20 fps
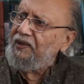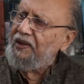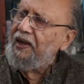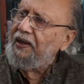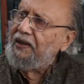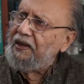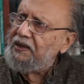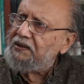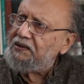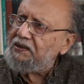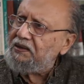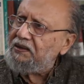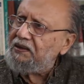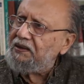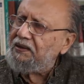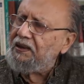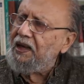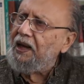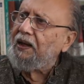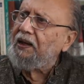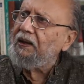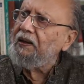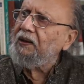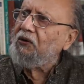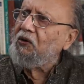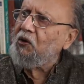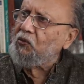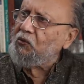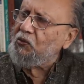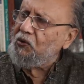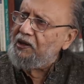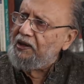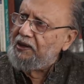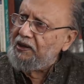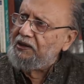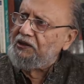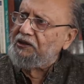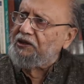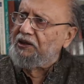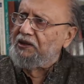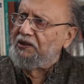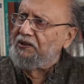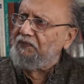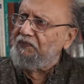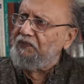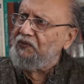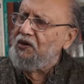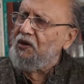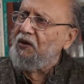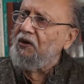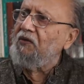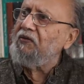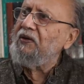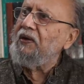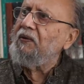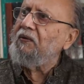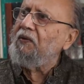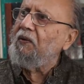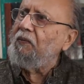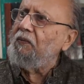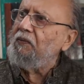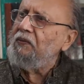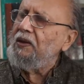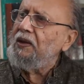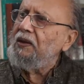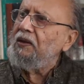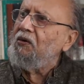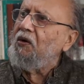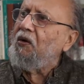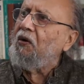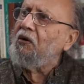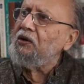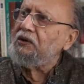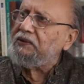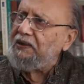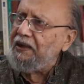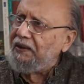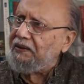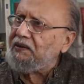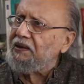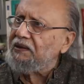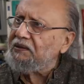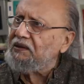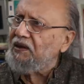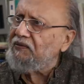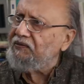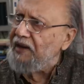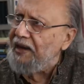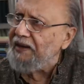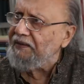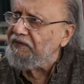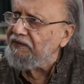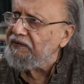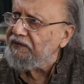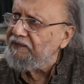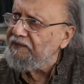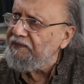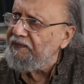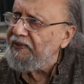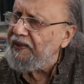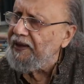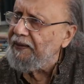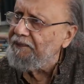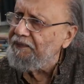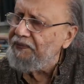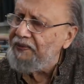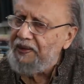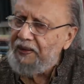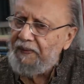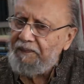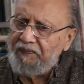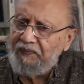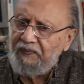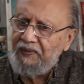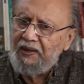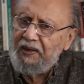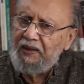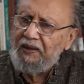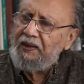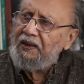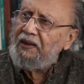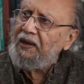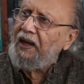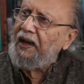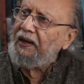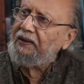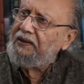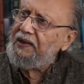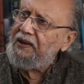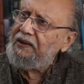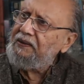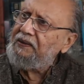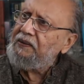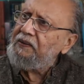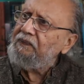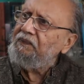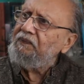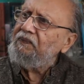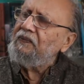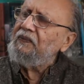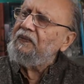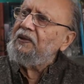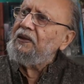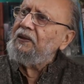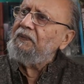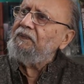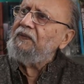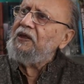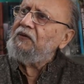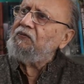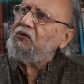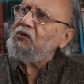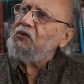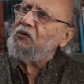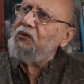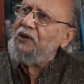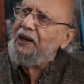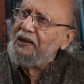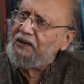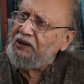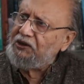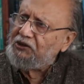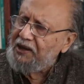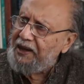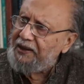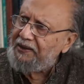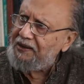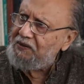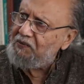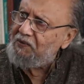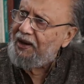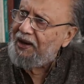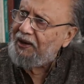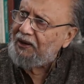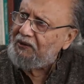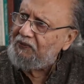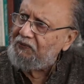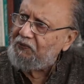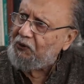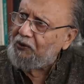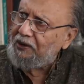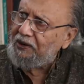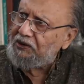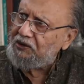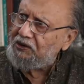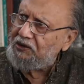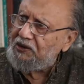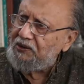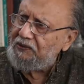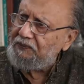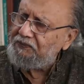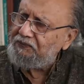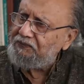against the corporatization of all sectors of life. I think if you look at the Shaheen Bagh protest,